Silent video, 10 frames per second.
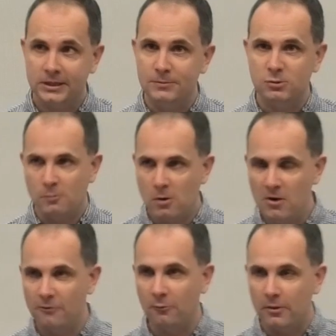seems to
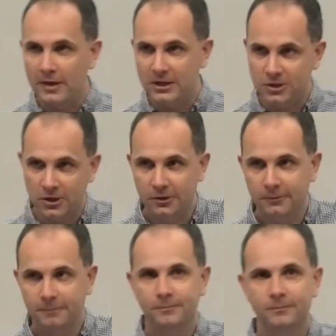approve of what they
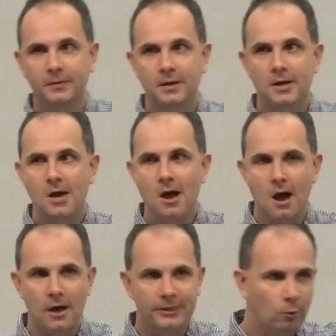do.
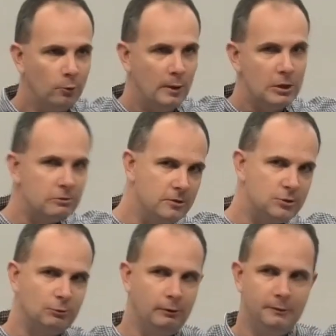I think all the way through the
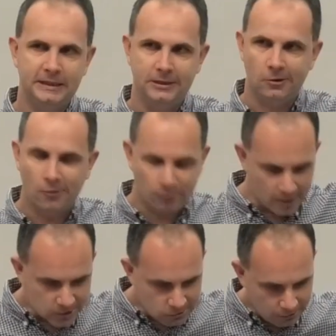story, we see that God
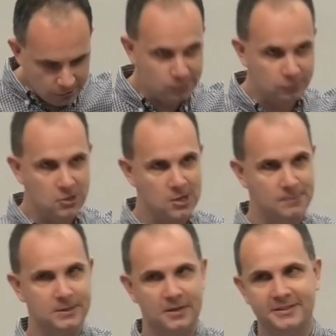works through unusual
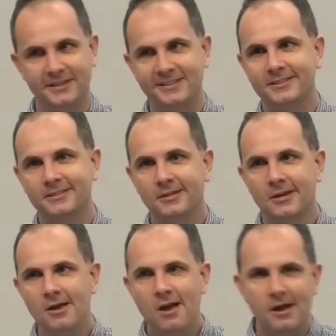circumstances,
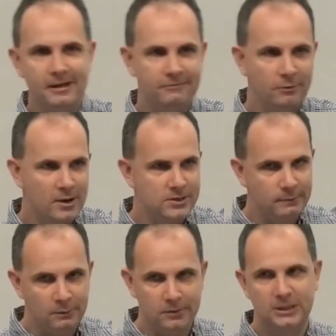even in ways that
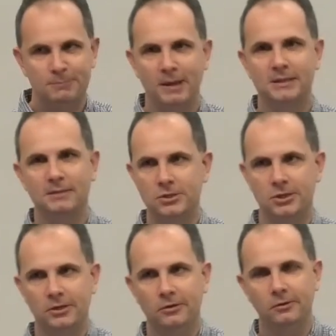we wouldn't expect him to
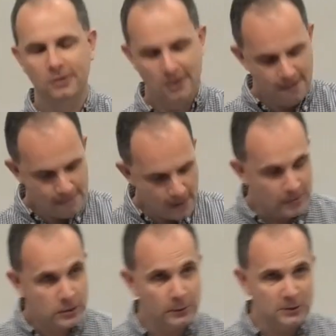do,
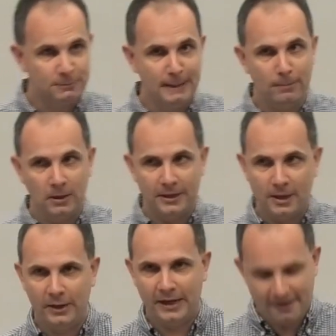through his people and
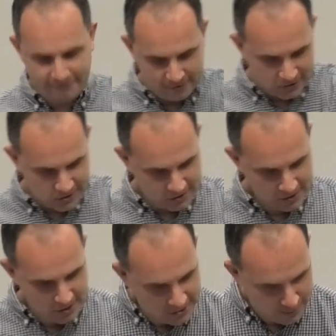their weak
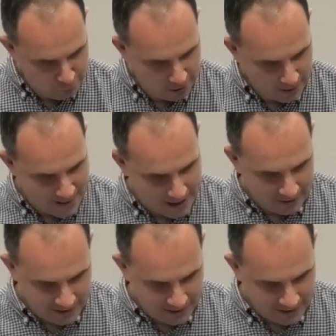efforts to bring about